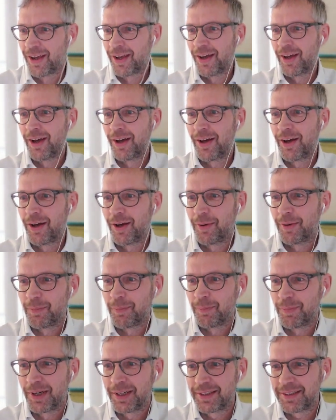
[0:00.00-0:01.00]

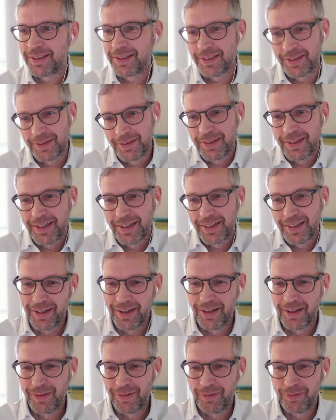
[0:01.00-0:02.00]
But
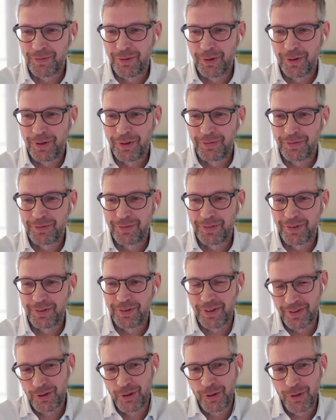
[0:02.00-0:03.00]

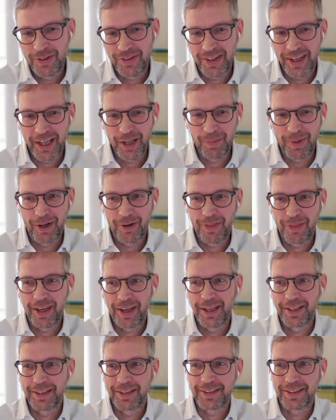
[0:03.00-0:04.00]
the good thing about
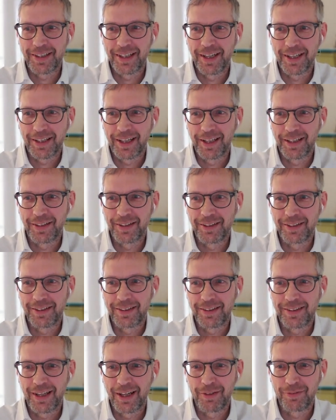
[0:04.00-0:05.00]
that is that I can
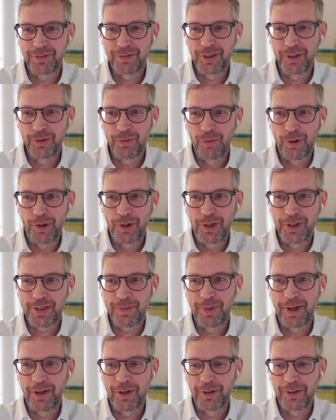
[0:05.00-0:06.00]
tell a few words
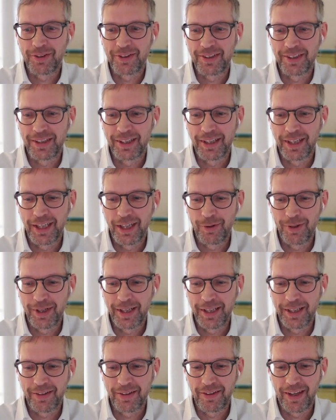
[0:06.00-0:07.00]
about the
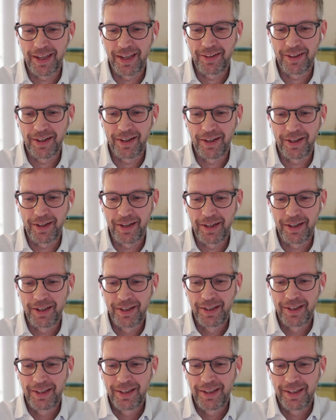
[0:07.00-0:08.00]
hearing that I
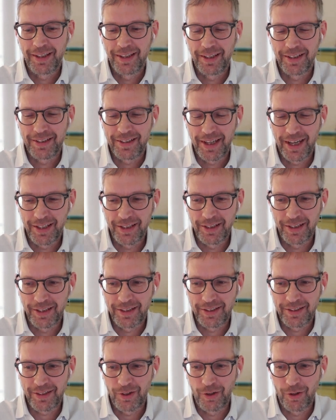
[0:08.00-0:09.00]

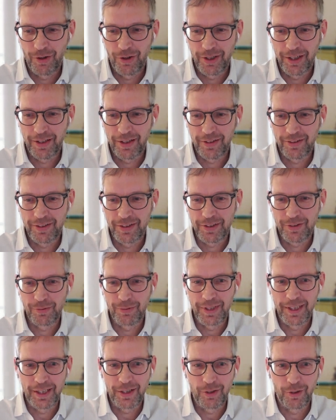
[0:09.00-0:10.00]
attended earlier this
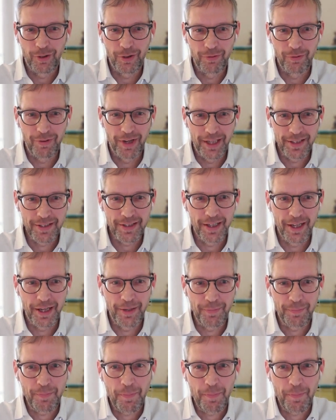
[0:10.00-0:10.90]
week on Wednesday.